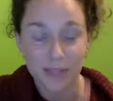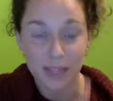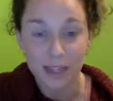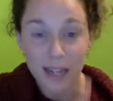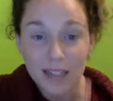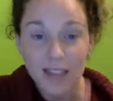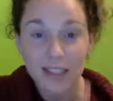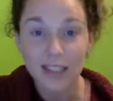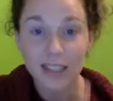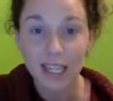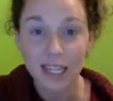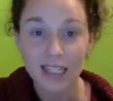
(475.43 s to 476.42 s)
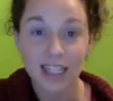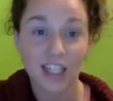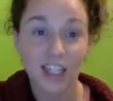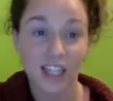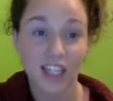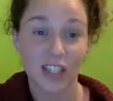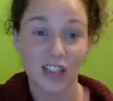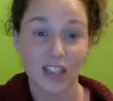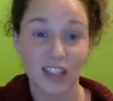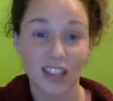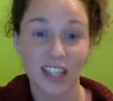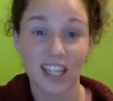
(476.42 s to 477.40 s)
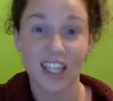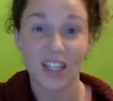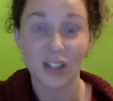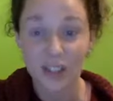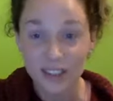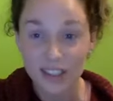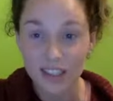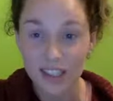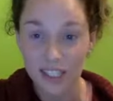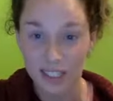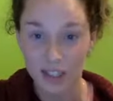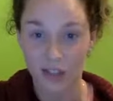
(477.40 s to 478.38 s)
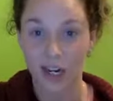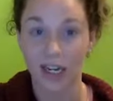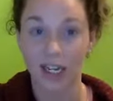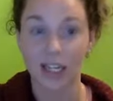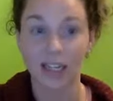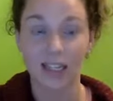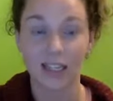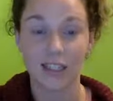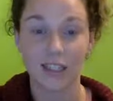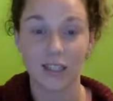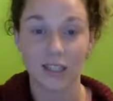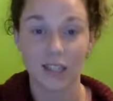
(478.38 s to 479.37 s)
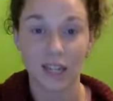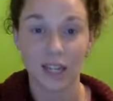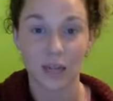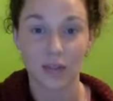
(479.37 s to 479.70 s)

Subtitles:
carcinogenic synthetic toxins in Australia that just get